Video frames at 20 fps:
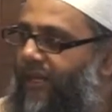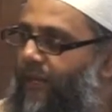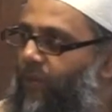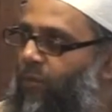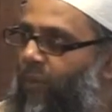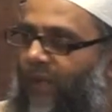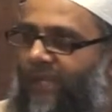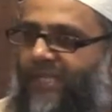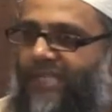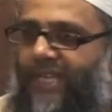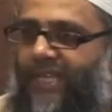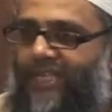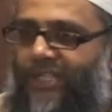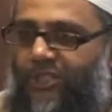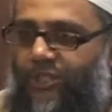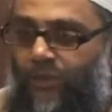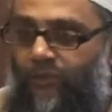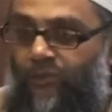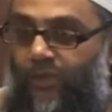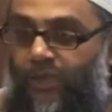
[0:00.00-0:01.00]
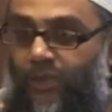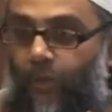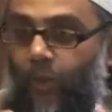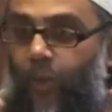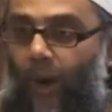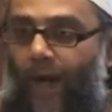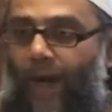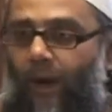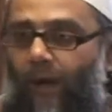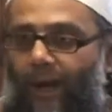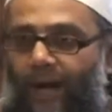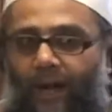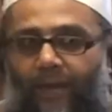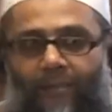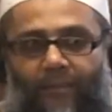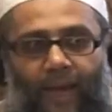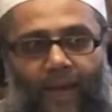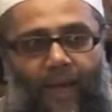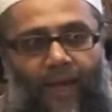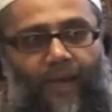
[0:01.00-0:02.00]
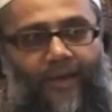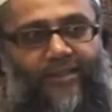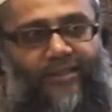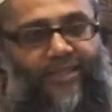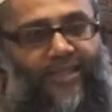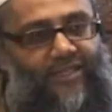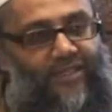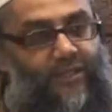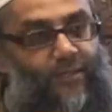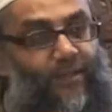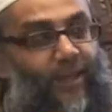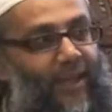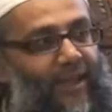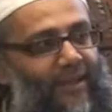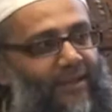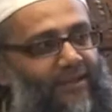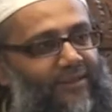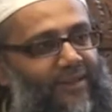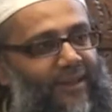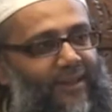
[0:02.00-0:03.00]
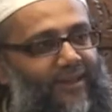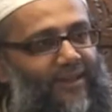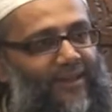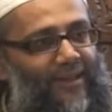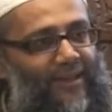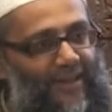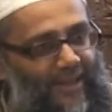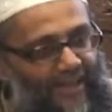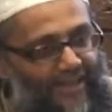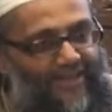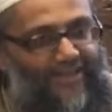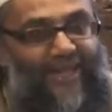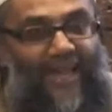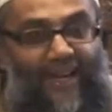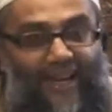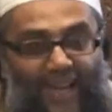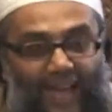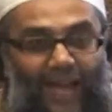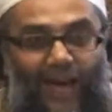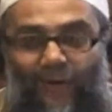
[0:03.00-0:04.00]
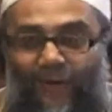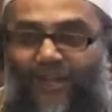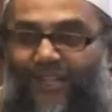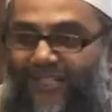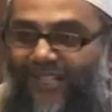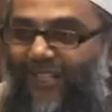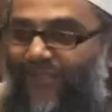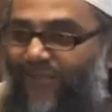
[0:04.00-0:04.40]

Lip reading: in one sense, should really wow our minds. Say, SubhanAllah, is that how he